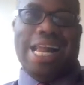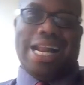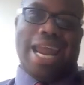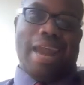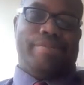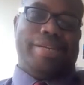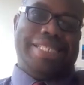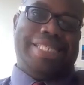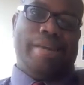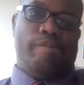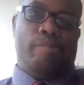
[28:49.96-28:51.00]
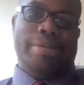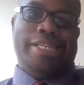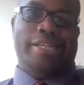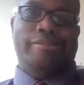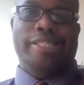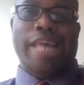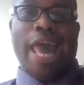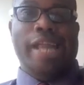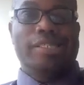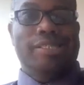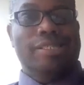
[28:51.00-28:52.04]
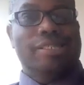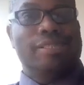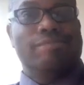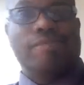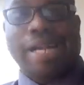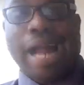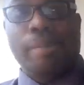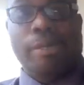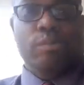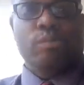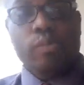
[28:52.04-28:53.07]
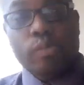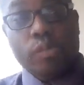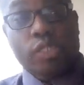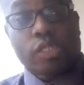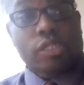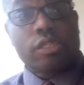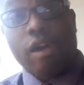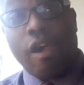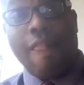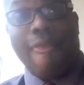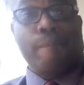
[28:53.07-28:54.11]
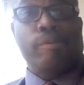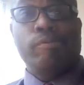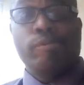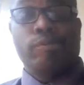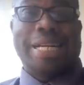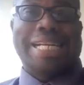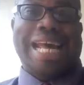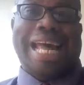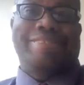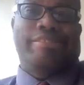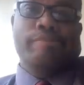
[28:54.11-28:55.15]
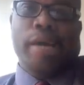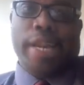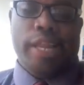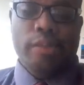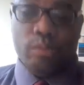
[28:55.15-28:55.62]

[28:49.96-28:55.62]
gave her a tip minutes you had coming. We want her to have some money.